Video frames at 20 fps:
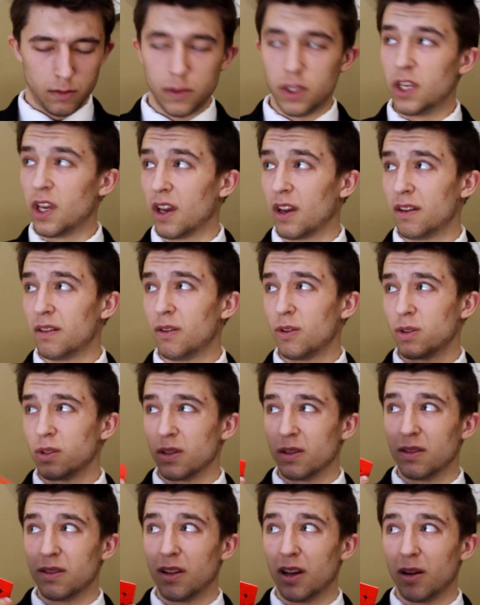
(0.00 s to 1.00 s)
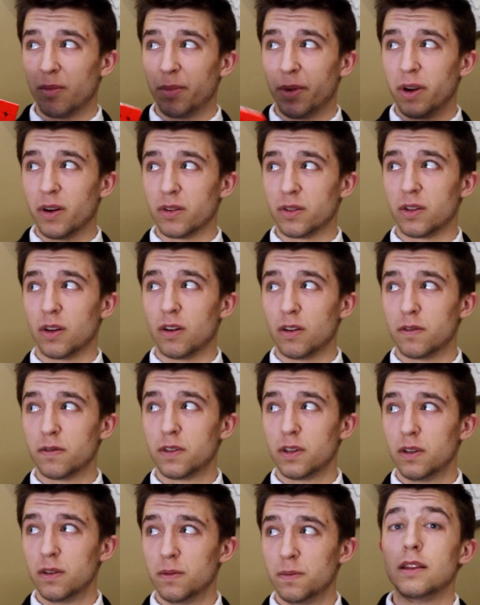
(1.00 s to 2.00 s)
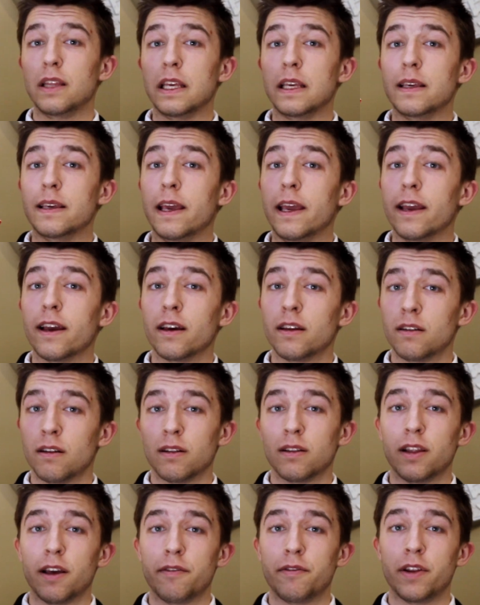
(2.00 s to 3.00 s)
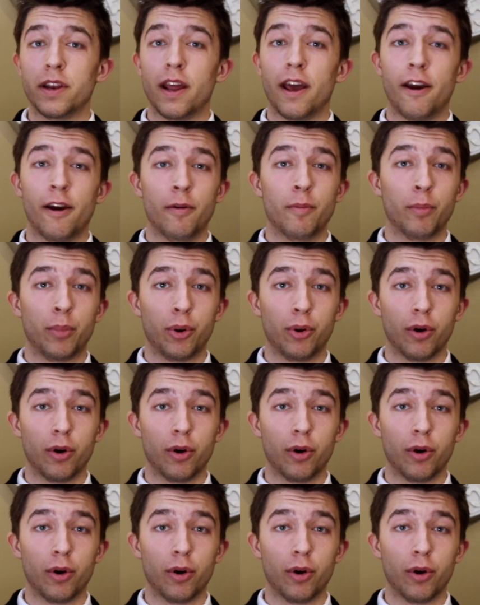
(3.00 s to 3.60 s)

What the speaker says: Yeah, it looks a lot better solved. The GAN 11M